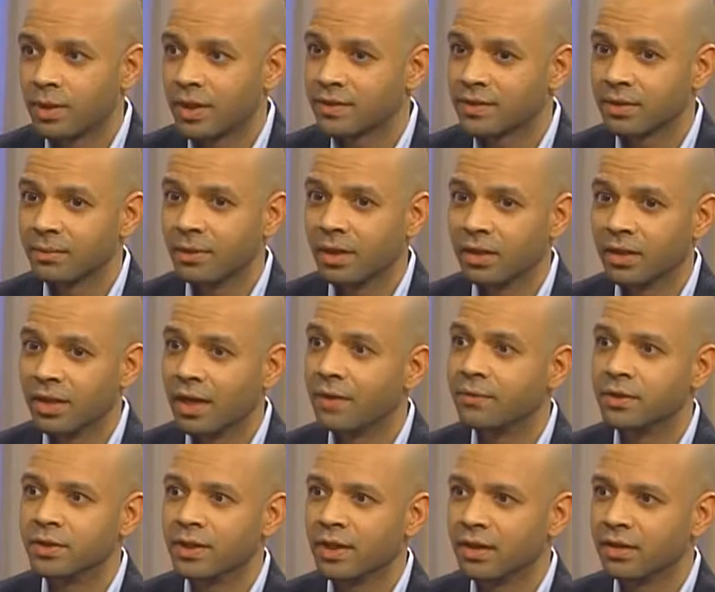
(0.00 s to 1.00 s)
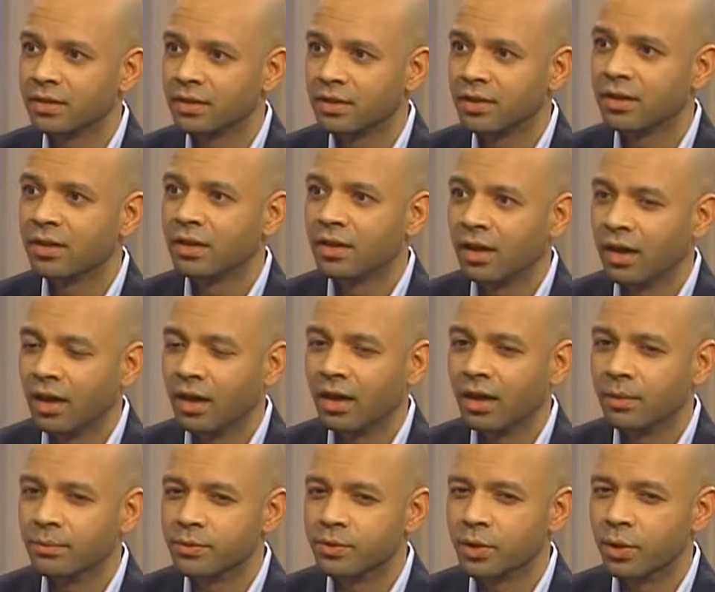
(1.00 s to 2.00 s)
practicing ballet every day.
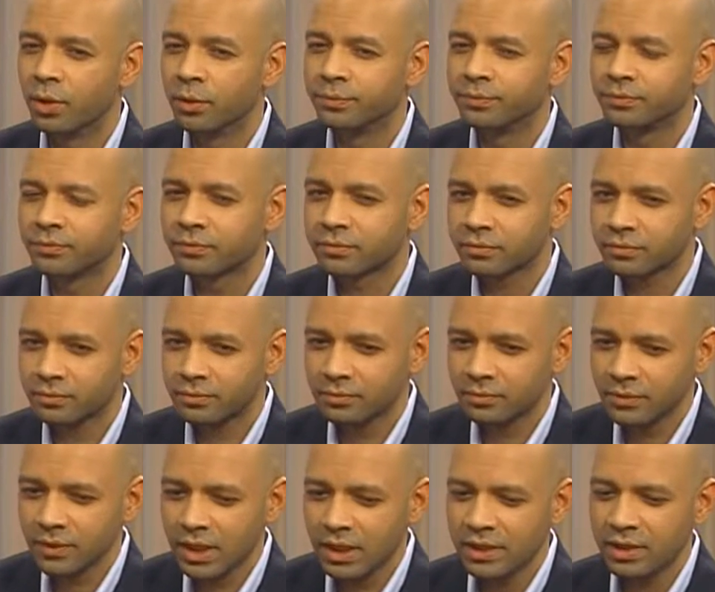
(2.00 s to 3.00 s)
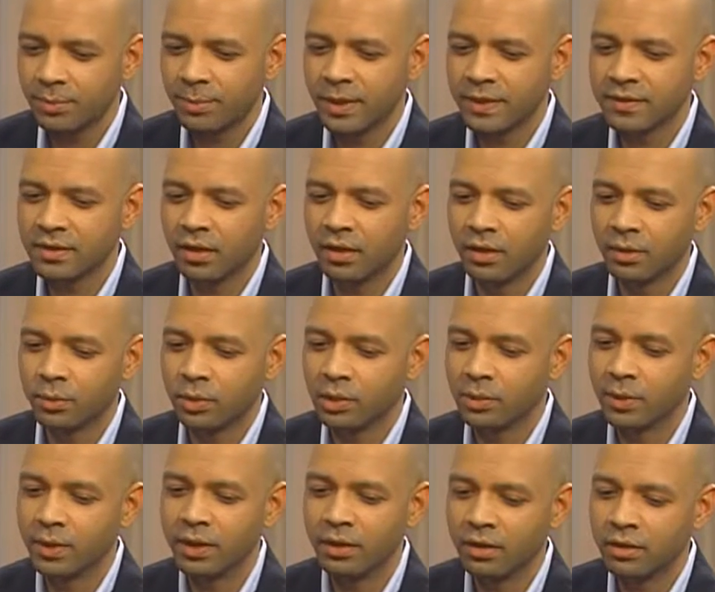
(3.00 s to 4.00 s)
So it depends on
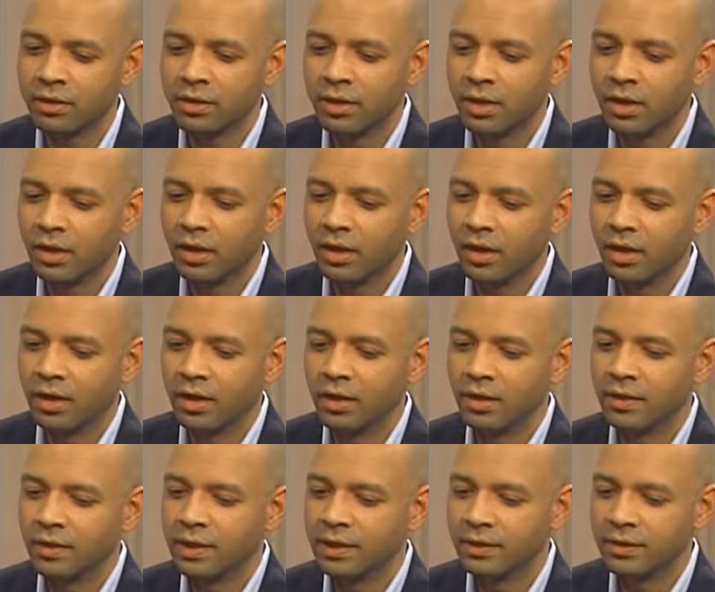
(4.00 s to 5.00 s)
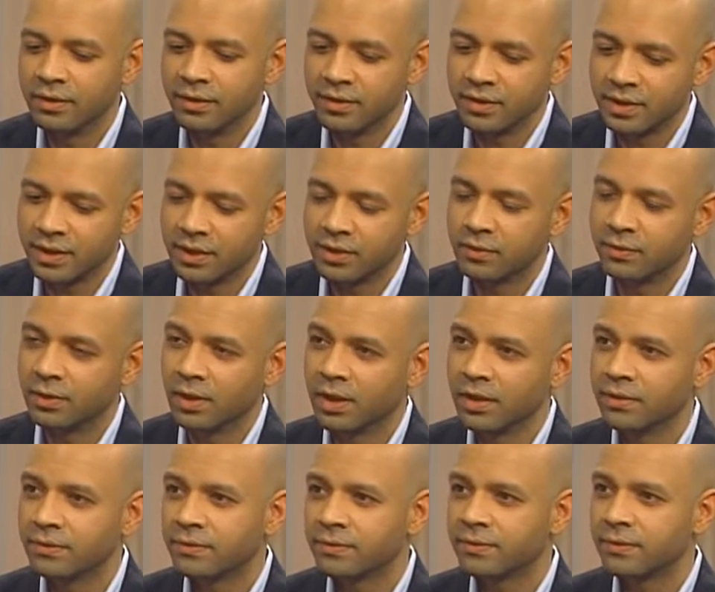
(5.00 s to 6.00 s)
where we are in a stage of
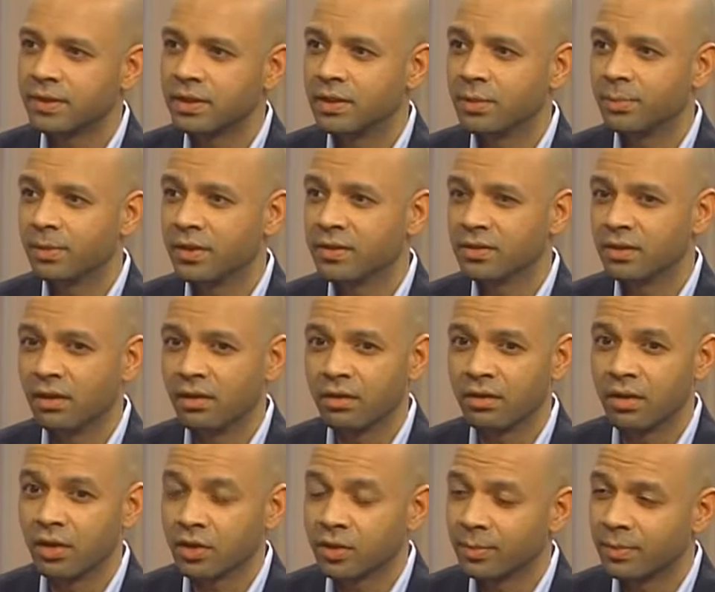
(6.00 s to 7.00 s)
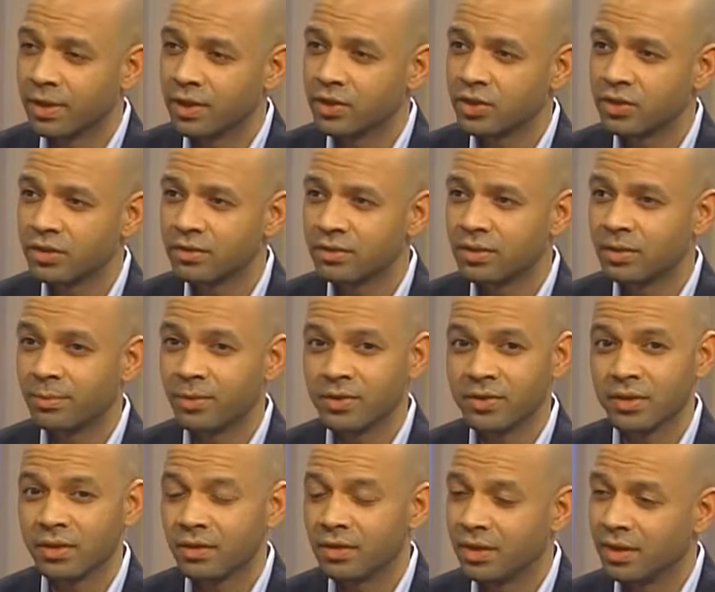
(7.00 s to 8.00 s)
life. It depends on our occupation,
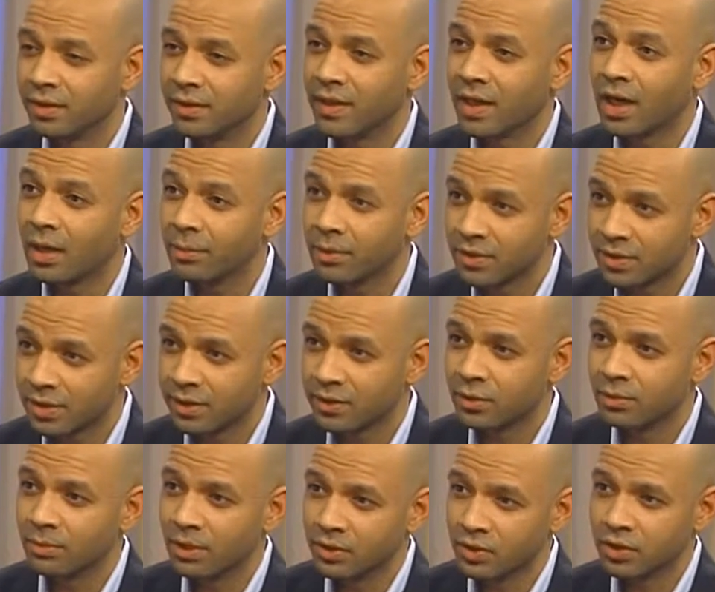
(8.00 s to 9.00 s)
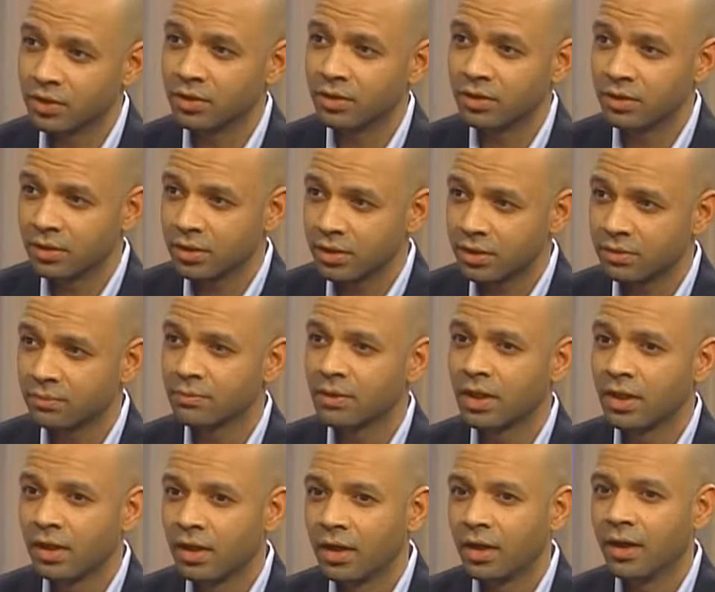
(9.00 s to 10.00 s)
depends on our daily habits, like you mentioned earlier.
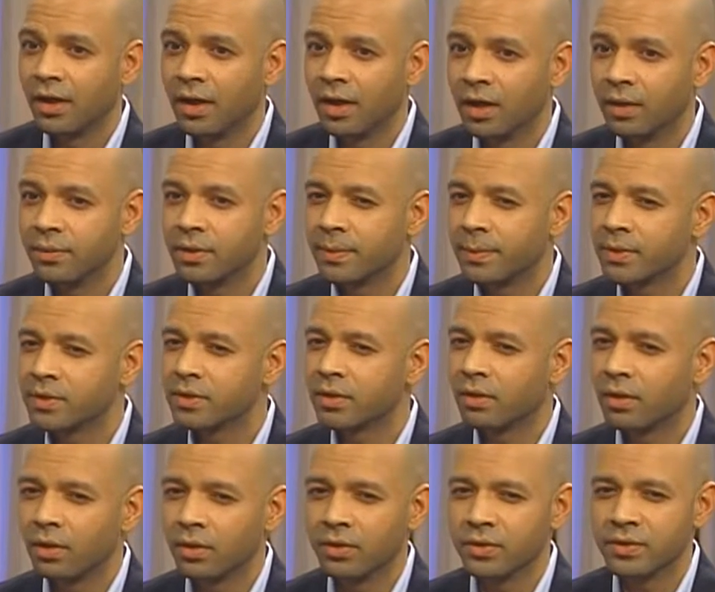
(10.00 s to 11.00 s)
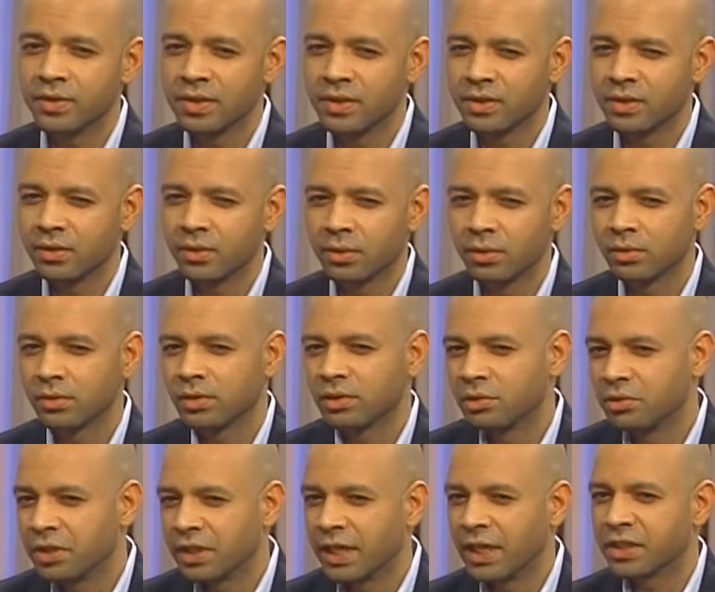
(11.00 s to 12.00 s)
It depends on all those things,
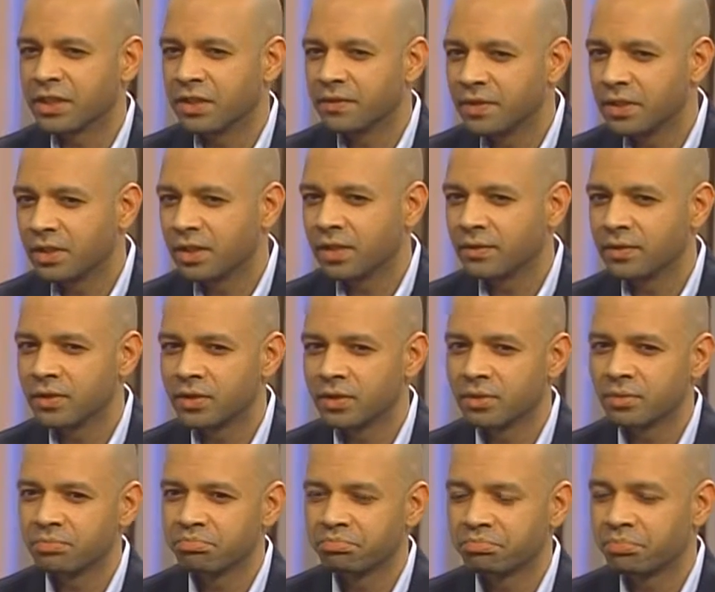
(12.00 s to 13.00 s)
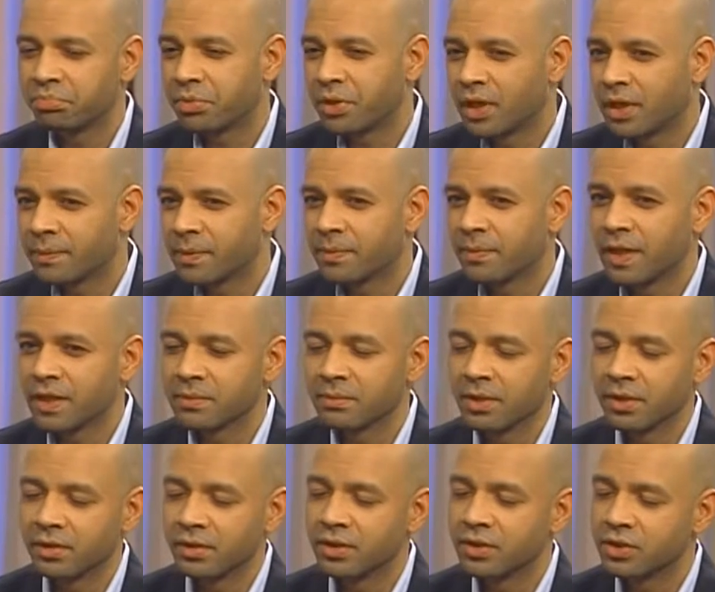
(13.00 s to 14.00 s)
including activity levels, perhaps past
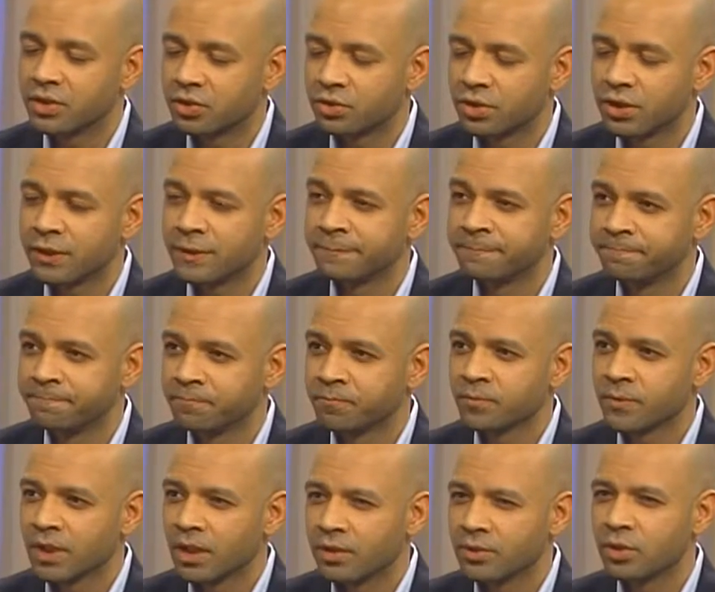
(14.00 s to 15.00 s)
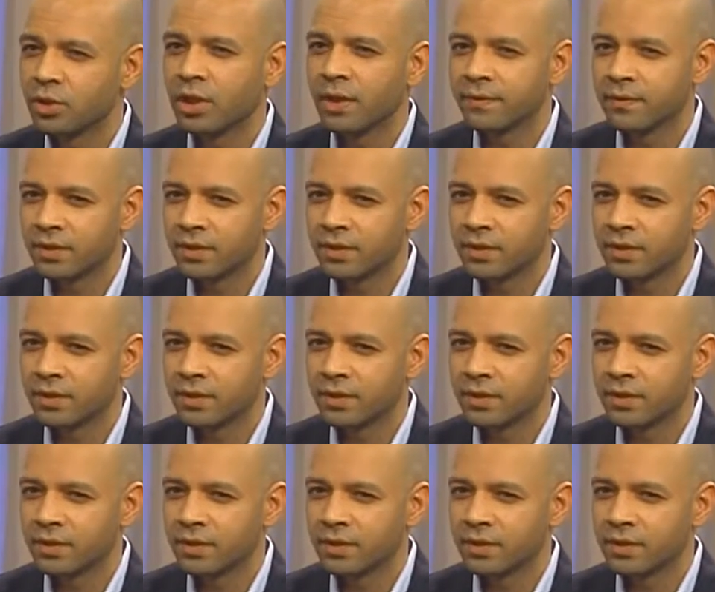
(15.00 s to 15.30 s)
medical history. So you